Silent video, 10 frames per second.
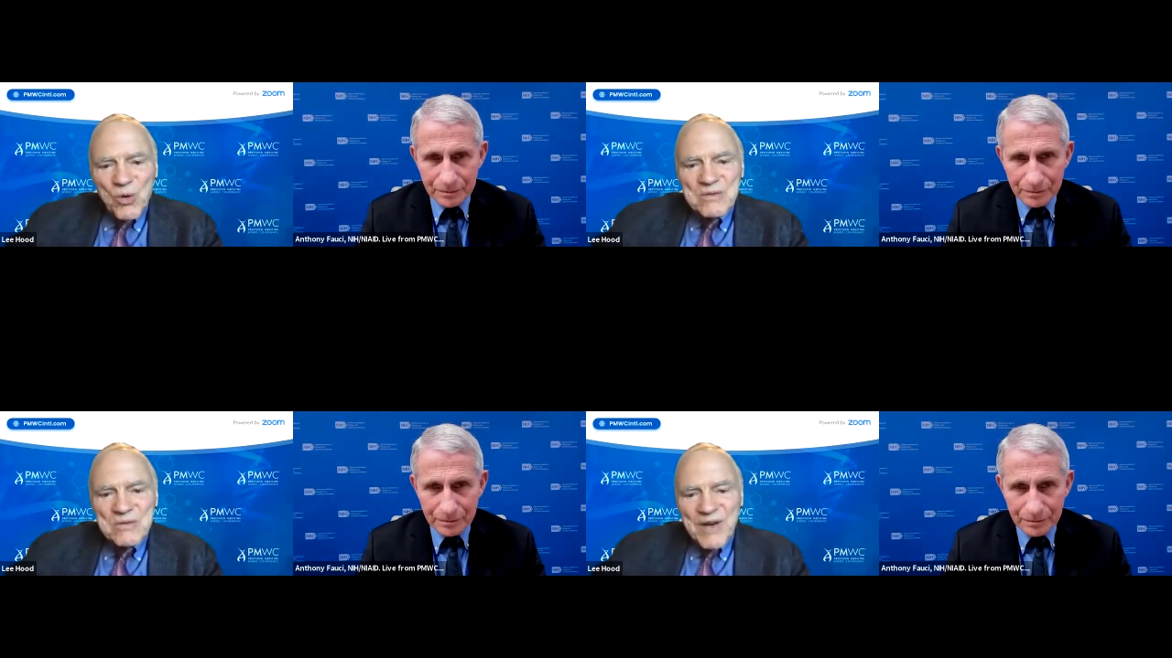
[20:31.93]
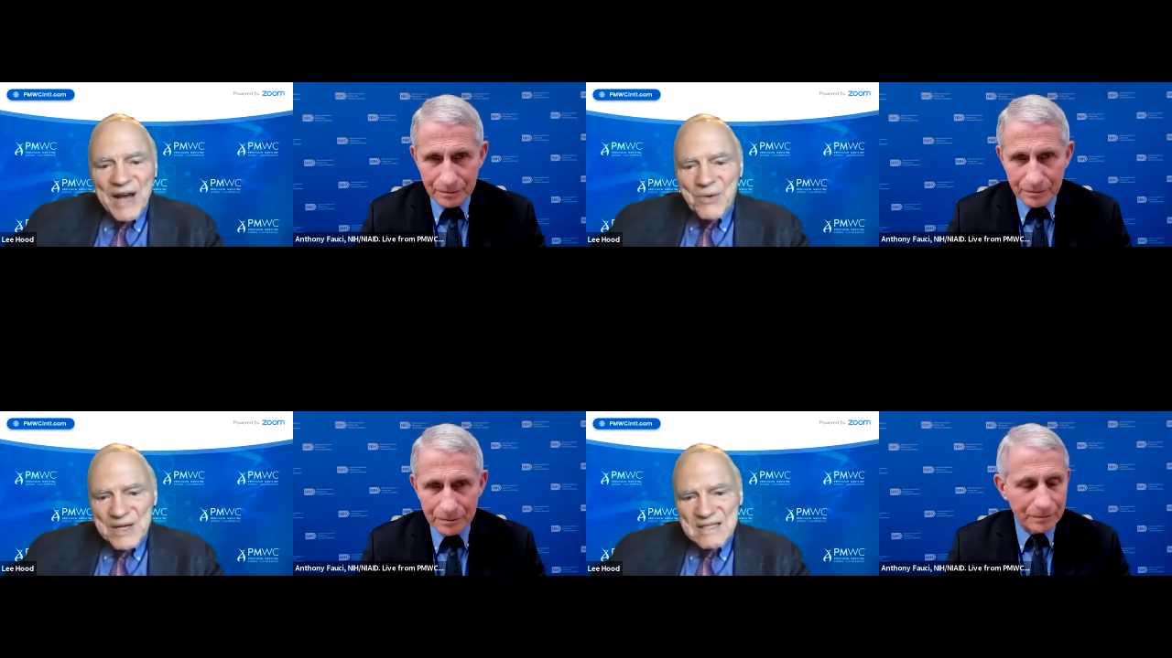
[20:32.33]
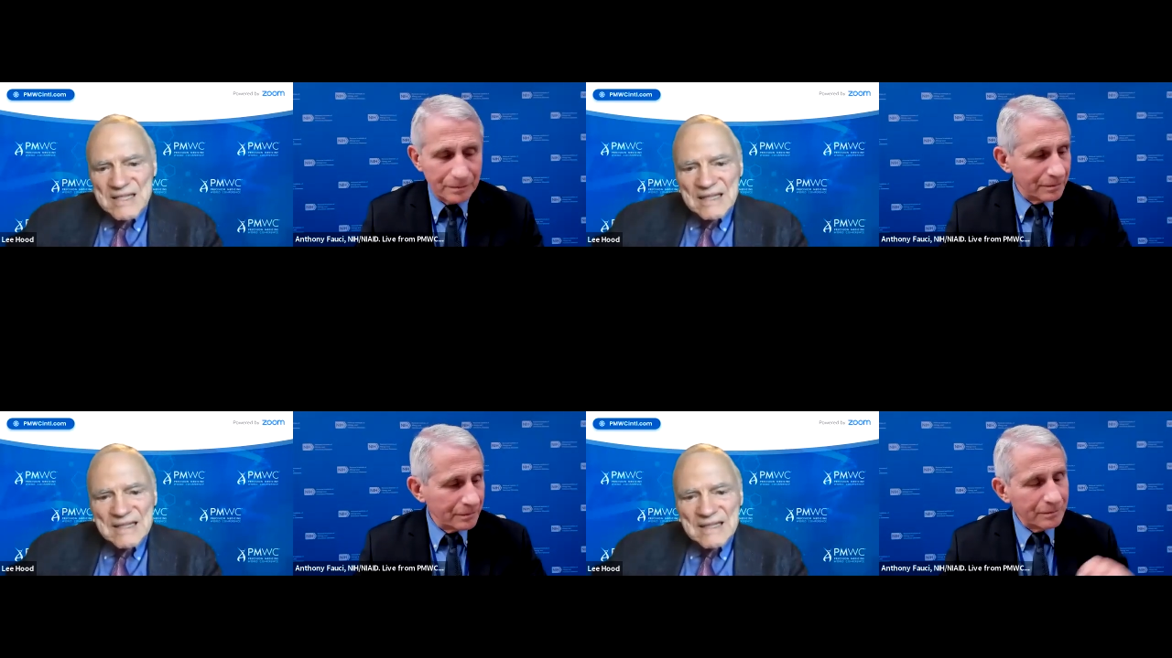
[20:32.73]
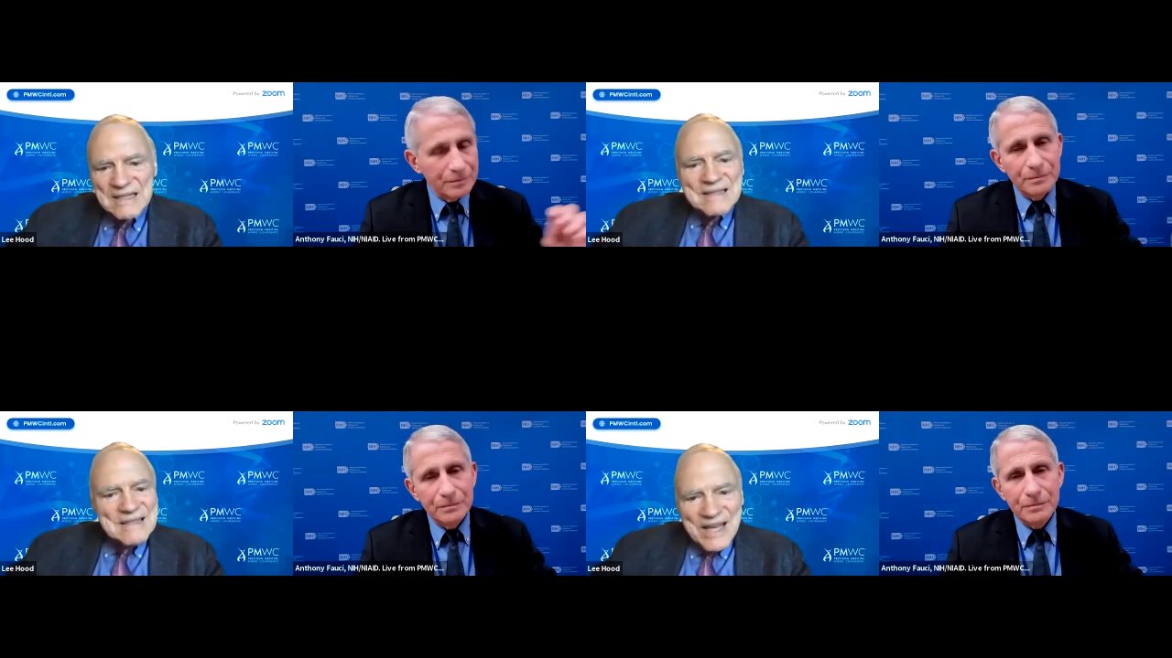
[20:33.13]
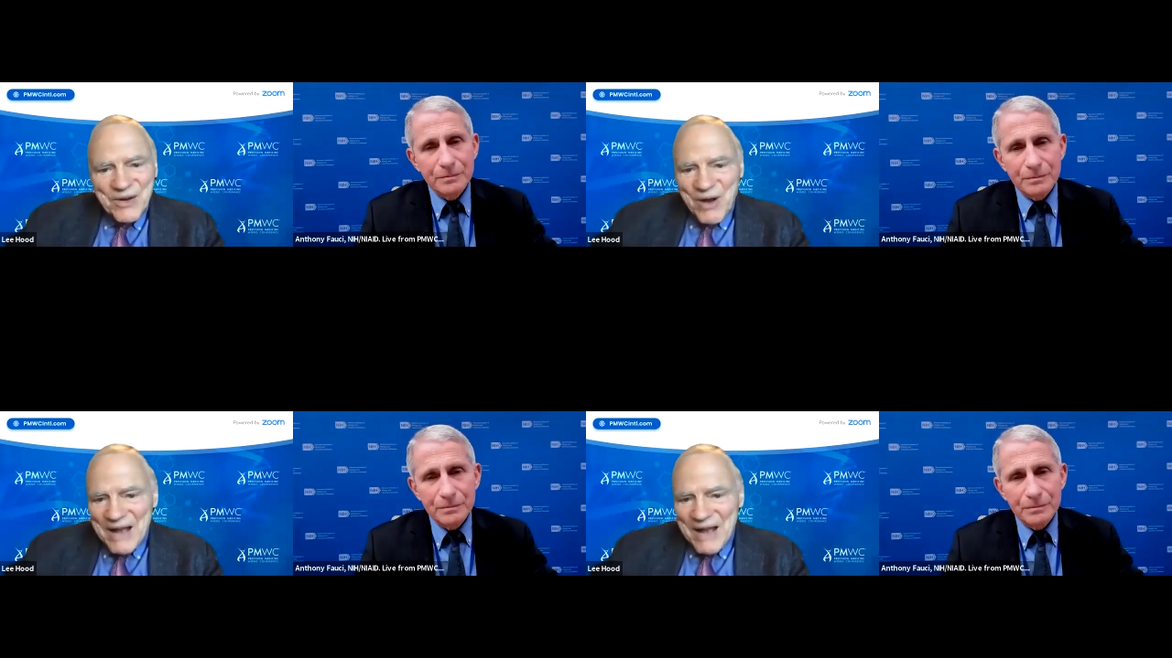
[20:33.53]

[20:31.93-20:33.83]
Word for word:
Speaker 1: cold virus. Year